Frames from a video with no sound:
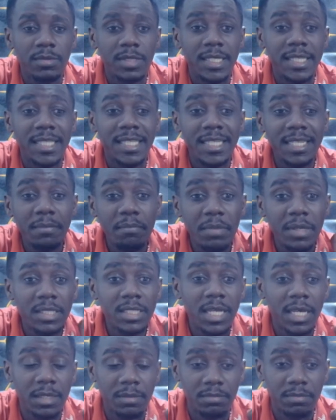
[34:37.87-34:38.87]
Three big
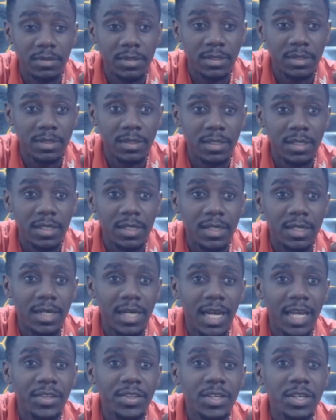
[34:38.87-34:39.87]
teams.
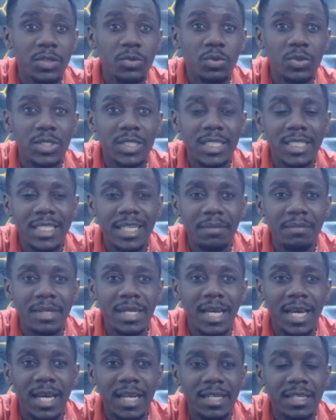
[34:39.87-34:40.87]
I think it was Inter
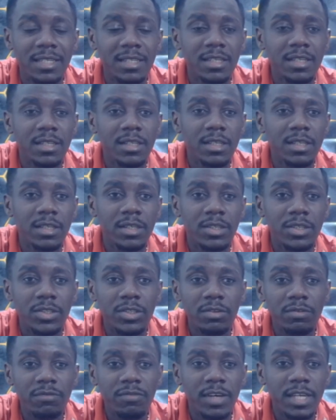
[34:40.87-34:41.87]
Milan,
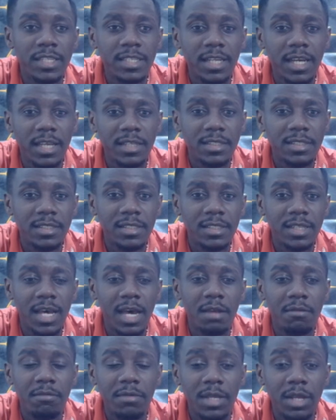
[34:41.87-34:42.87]
Juventus,
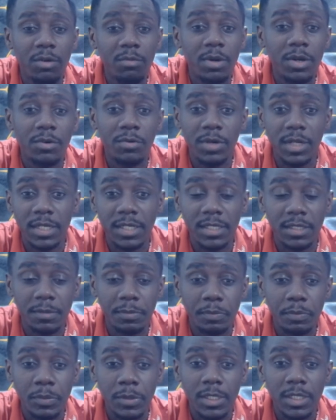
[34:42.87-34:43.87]
and Real Madrid.
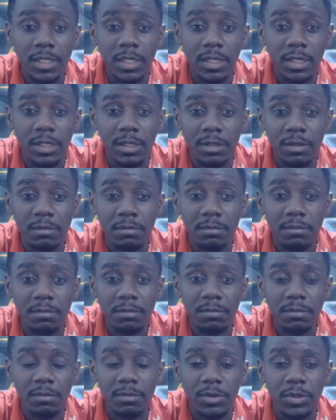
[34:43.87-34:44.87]

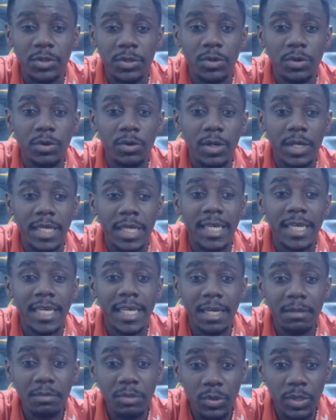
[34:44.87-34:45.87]
You know? He
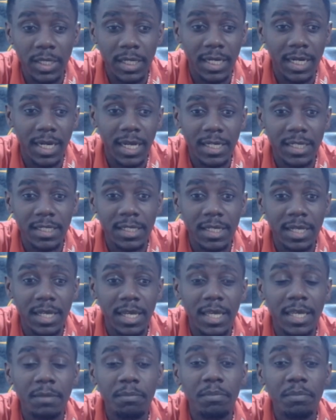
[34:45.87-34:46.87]
came to England.
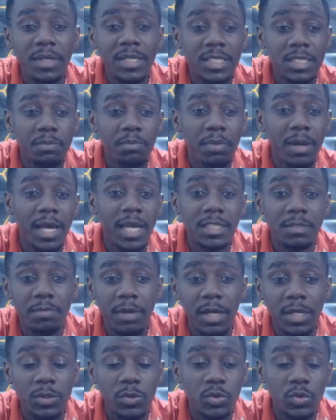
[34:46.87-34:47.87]
He beat Spurs
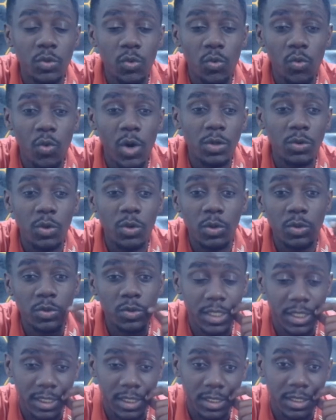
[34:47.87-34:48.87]
by
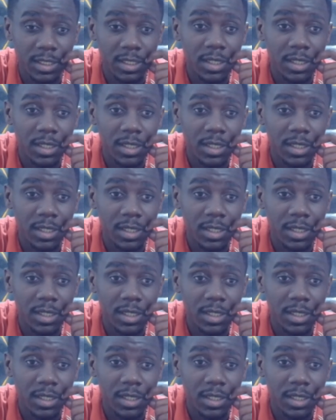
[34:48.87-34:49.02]
1-0.